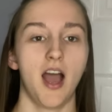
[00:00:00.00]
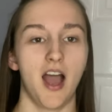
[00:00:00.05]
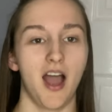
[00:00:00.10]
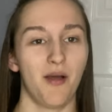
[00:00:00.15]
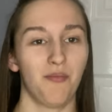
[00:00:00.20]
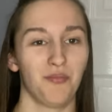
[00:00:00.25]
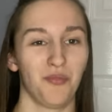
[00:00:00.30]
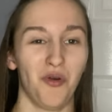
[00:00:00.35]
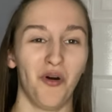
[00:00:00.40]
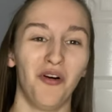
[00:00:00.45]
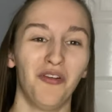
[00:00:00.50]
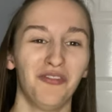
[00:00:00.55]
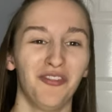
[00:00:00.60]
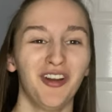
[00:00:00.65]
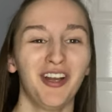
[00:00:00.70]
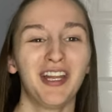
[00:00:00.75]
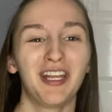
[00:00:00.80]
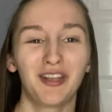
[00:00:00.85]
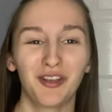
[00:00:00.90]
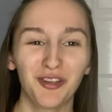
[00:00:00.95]
I'm not
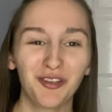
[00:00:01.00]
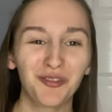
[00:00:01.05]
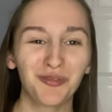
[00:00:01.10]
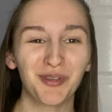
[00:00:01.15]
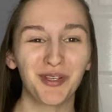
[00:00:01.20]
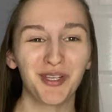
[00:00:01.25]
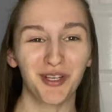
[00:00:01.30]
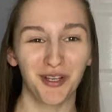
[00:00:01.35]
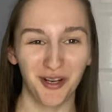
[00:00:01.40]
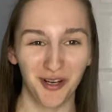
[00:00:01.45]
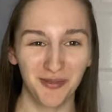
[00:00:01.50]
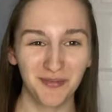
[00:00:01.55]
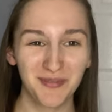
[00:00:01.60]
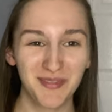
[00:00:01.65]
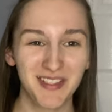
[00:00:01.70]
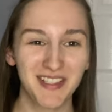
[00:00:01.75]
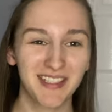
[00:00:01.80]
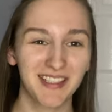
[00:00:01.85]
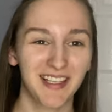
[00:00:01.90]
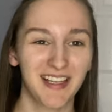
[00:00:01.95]
very good when it
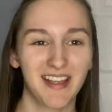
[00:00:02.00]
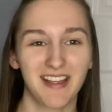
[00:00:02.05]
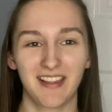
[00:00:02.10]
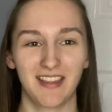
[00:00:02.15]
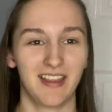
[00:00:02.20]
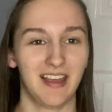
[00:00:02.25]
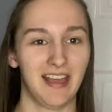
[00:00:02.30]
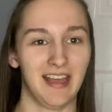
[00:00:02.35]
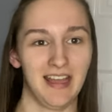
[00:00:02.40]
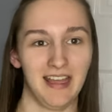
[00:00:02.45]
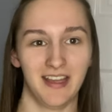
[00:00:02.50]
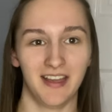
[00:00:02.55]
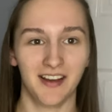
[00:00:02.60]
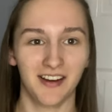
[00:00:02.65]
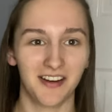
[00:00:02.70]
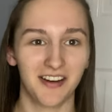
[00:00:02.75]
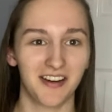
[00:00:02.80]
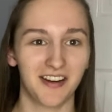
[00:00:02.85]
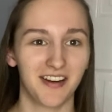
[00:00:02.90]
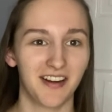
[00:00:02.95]
comes to like the
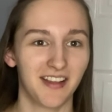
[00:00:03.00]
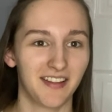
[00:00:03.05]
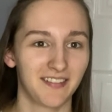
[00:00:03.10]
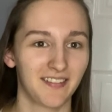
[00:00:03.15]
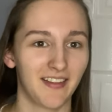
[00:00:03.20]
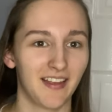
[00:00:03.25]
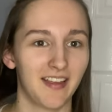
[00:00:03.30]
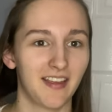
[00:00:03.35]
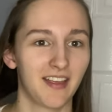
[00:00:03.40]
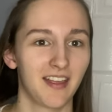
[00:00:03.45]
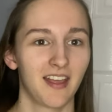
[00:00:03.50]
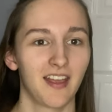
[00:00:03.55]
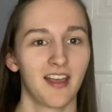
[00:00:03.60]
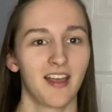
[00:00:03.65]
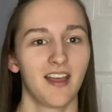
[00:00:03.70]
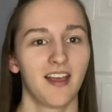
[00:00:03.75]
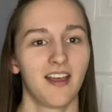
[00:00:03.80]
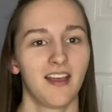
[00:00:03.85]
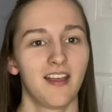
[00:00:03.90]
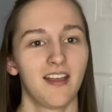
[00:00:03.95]
hair and like
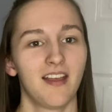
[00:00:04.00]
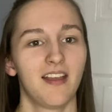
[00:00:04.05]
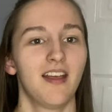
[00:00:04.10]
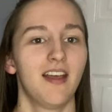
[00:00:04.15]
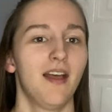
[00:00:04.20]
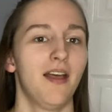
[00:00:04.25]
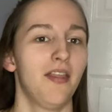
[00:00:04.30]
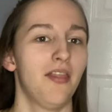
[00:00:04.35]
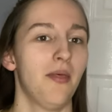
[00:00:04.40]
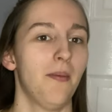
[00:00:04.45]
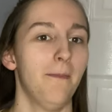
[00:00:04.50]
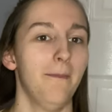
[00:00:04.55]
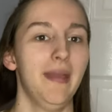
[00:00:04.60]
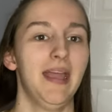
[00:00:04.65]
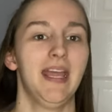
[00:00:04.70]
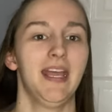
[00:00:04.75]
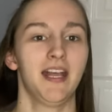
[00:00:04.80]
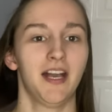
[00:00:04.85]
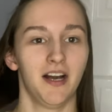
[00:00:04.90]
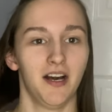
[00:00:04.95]
the
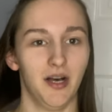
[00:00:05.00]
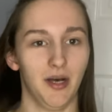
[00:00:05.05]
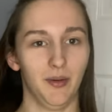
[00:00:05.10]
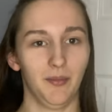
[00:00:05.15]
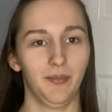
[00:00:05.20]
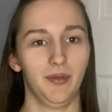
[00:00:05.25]
makeup.